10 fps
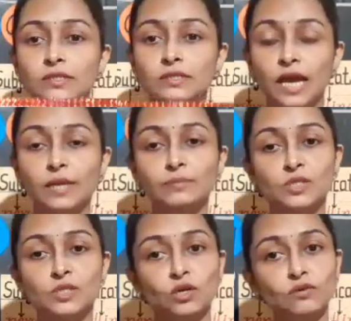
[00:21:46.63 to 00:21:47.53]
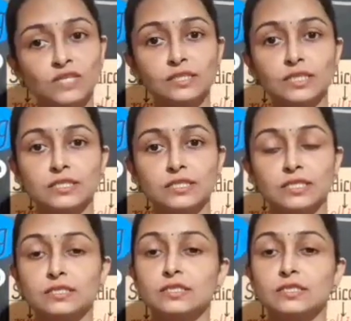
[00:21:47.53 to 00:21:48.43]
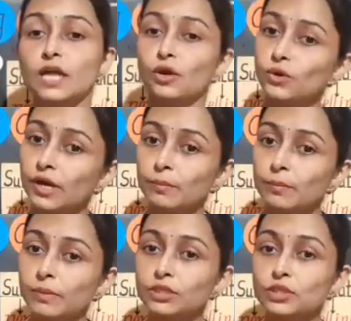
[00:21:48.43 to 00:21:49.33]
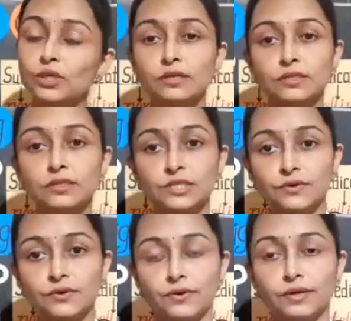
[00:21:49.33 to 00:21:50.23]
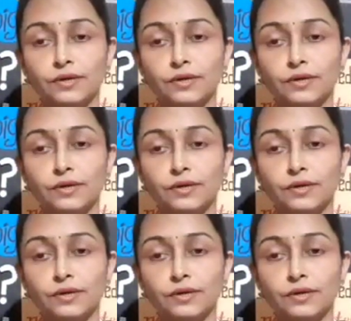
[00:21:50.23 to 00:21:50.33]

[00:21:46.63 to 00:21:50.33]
types of sentences. Now you are able to hear children.